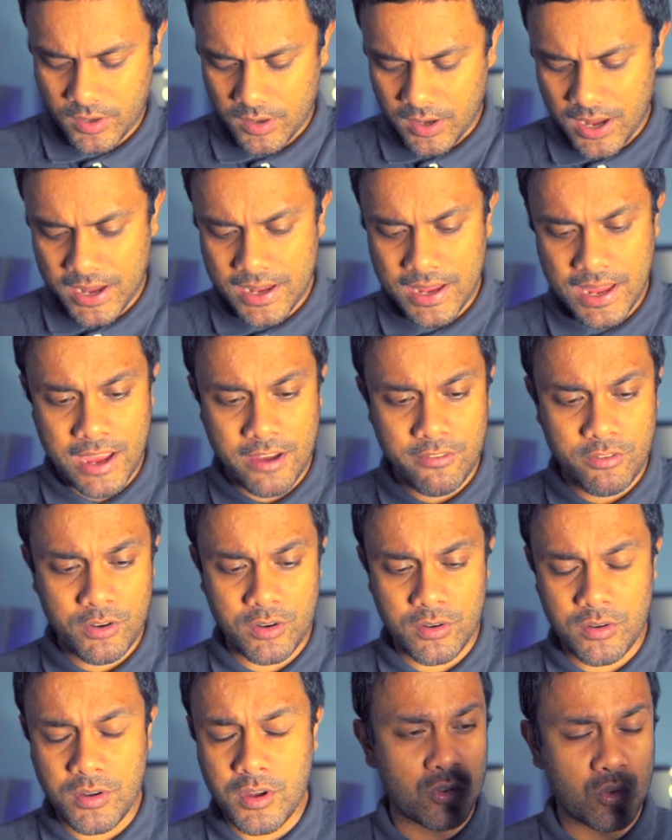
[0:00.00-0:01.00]
I have
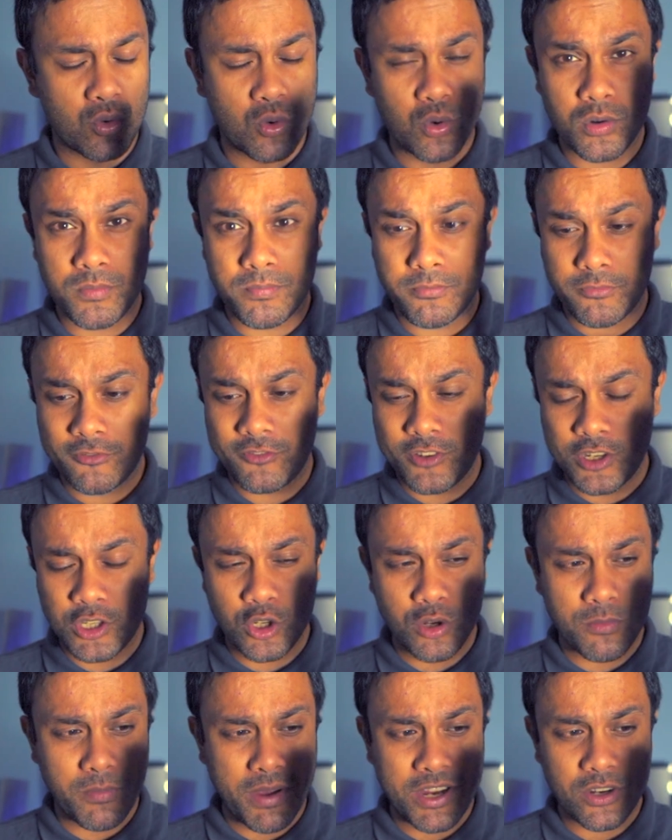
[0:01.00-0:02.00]
a Rode
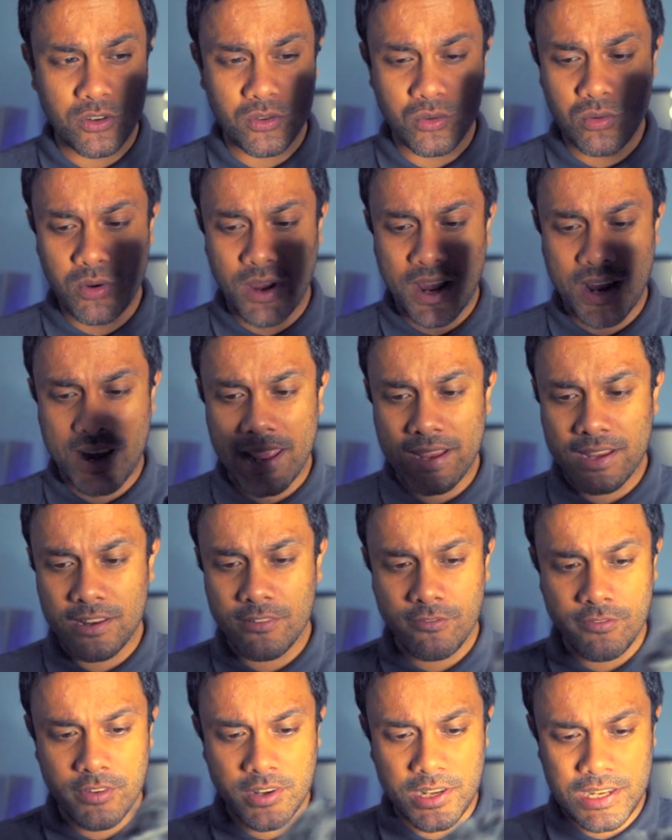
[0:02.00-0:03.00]
Video Micro and I can
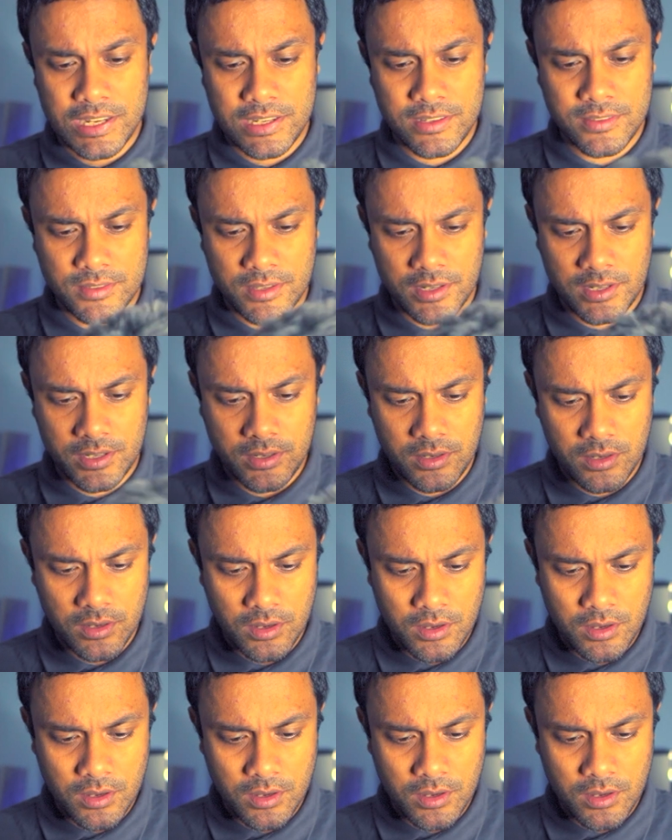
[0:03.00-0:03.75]
fit easily